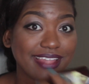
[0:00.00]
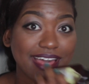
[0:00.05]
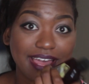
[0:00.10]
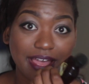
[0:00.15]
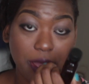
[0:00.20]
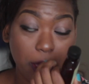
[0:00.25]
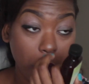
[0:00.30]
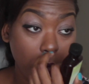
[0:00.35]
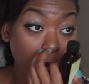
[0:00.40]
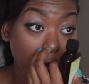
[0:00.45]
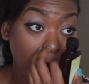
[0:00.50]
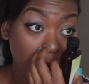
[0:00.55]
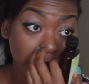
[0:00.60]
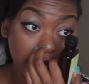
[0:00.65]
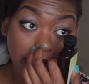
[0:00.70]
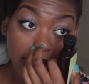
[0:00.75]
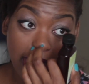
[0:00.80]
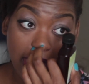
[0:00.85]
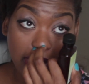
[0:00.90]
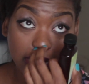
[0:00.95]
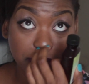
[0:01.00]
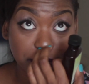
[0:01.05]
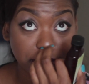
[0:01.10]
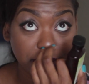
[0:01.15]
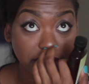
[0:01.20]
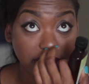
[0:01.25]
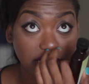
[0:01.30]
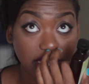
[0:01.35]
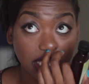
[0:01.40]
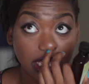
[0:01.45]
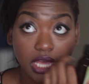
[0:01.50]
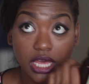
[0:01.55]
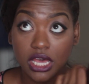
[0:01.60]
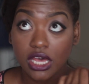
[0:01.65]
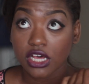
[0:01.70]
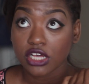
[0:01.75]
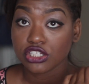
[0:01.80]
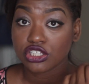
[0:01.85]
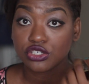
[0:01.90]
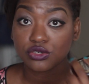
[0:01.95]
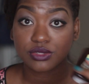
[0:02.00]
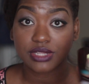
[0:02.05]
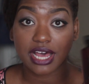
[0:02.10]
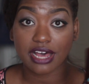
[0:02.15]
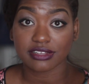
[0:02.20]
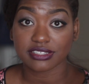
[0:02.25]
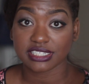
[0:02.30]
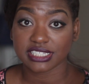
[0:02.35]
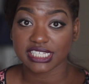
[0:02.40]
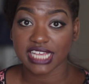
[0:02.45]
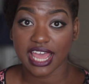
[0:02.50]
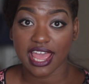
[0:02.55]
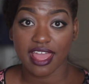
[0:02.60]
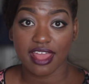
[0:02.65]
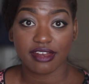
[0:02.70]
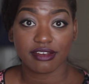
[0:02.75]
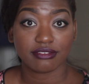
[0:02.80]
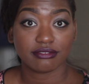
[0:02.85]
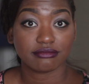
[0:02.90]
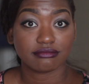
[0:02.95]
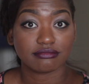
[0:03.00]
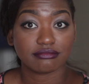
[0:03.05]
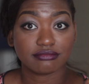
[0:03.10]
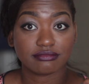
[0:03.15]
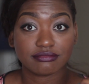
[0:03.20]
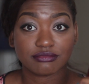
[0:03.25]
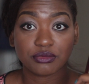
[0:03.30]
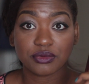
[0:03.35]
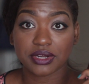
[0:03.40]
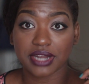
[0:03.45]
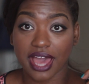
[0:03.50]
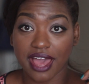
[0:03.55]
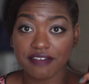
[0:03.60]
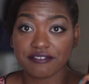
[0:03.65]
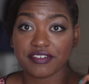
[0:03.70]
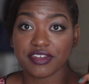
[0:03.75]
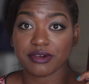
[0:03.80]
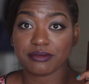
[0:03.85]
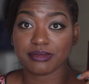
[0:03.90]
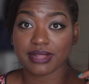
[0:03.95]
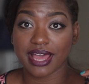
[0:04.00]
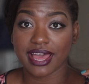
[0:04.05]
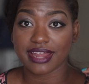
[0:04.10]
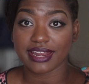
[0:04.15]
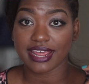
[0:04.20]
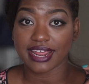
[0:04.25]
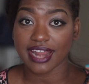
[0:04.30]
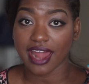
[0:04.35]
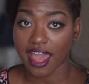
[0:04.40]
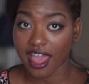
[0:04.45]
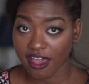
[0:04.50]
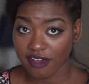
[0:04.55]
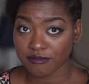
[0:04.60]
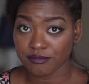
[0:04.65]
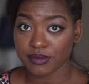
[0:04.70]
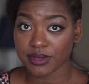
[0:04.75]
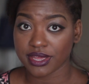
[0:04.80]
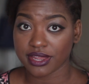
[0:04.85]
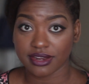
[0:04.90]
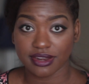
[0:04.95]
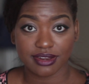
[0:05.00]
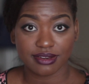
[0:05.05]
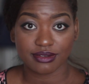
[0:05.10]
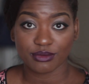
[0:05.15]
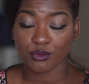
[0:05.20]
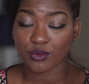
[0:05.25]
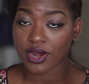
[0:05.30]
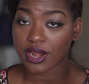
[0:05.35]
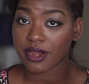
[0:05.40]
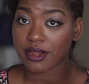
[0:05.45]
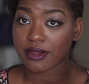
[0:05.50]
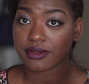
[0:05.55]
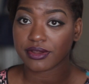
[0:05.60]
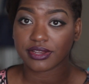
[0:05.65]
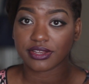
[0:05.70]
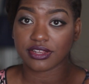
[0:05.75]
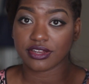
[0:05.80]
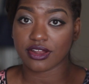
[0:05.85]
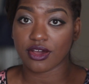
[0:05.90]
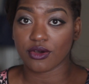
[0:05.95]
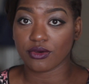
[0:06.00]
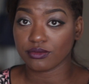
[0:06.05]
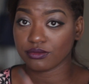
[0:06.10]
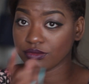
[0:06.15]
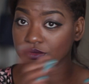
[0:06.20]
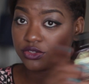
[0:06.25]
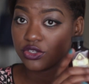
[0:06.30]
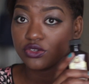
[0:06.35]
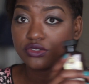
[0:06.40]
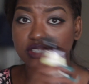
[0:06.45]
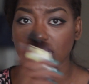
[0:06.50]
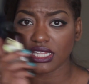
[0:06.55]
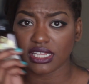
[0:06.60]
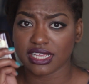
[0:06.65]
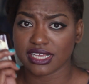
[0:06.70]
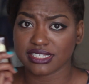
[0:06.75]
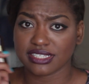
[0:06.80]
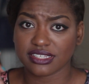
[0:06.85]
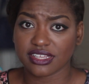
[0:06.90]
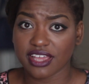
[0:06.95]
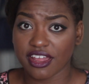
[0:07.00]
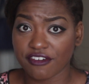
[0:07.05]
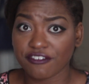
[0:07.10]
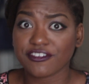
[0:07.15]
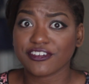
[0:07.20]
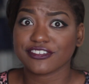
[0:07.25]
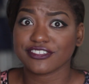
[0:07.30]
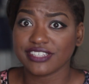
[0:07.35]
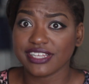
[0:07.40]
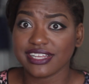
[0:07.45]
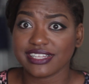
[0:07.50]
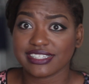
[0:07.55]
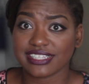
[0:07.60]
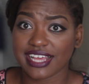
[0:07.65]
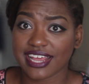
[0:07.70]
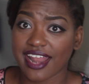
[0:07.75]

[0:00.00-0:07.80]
Like, it had to be 2010 when I filmed that. And I have been wearing, you know, using this ever since.